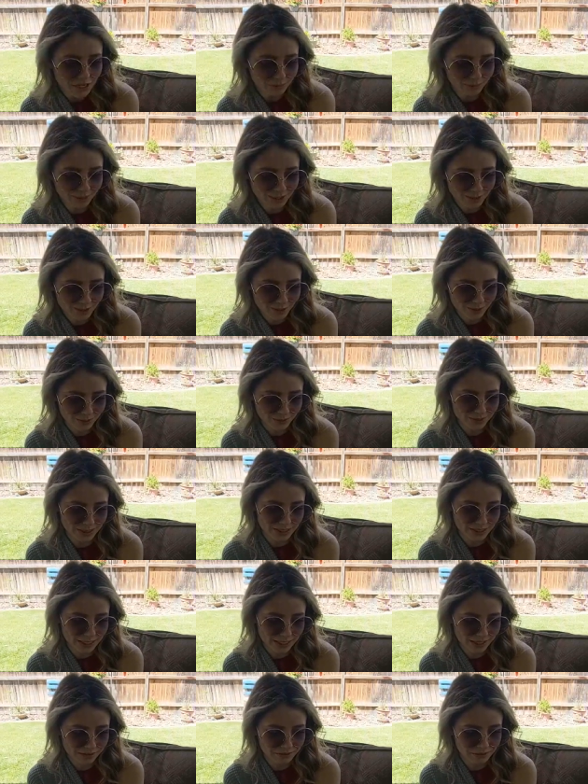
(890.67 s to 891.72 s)
Japanese is
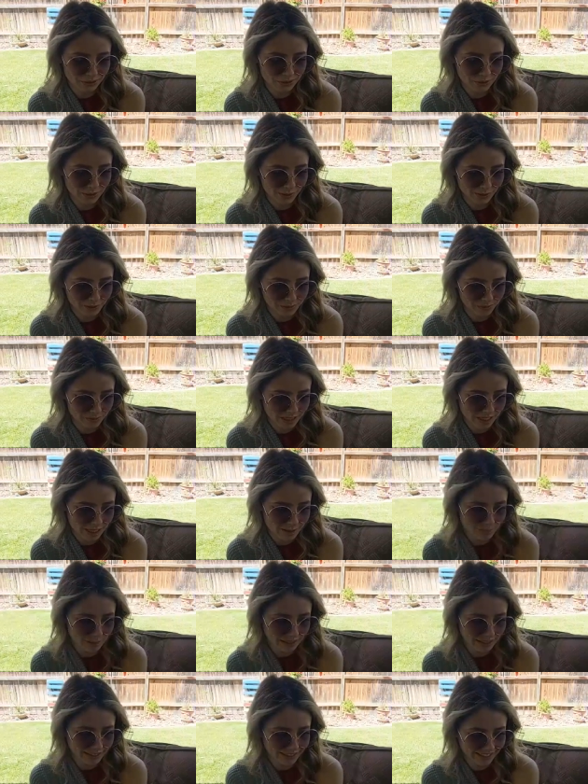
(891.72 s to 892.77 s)
risky if you're not a
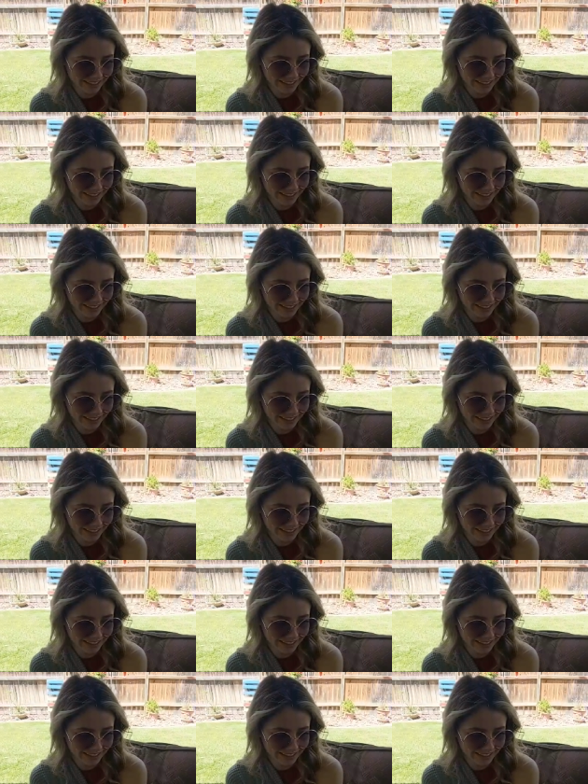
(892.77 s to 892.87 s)
weeb.